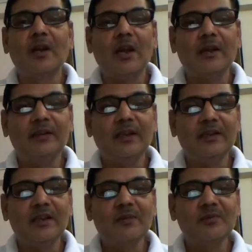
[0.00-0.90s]
and
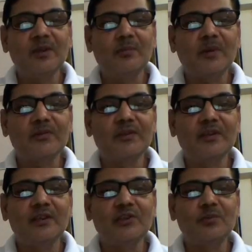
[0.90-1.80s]
that comes in
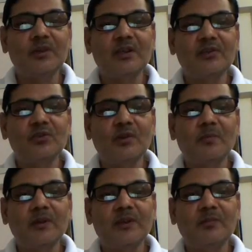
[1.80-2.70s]
percentage because you are
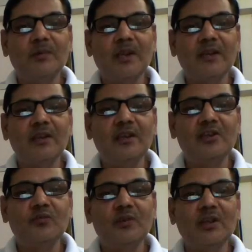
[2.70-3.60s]
multiplying
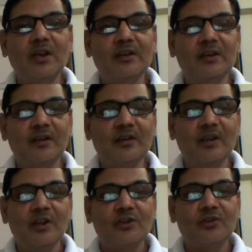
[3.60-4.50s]
it with 100.
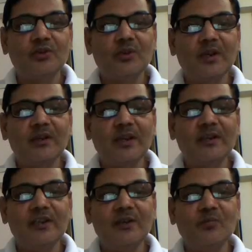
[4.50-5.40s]
So you get
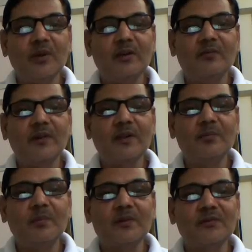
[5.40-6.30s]

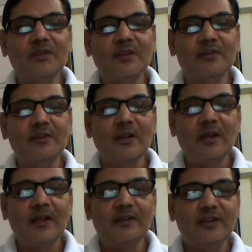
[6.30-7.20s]
18.5%,
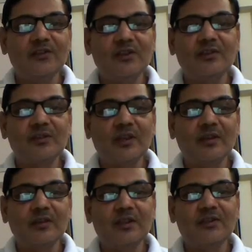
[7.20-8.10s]
and this
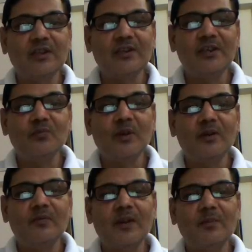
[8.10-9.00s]

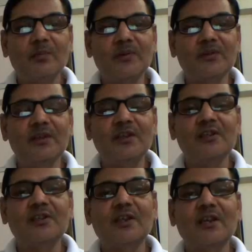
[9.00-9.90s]
18.5%
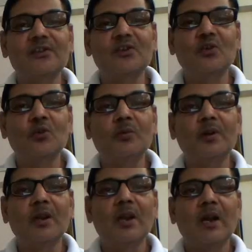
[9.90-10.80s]
is crossing
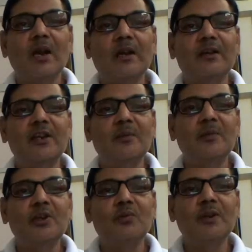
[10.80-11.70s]
over occurring
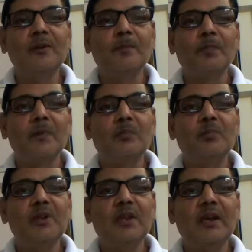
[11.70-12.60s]
between
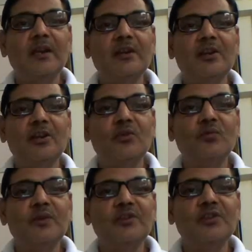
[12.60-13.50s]
B and
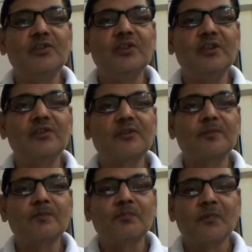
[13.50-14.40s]
VG genes.
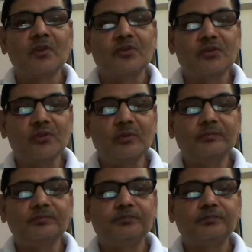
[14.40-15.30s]
So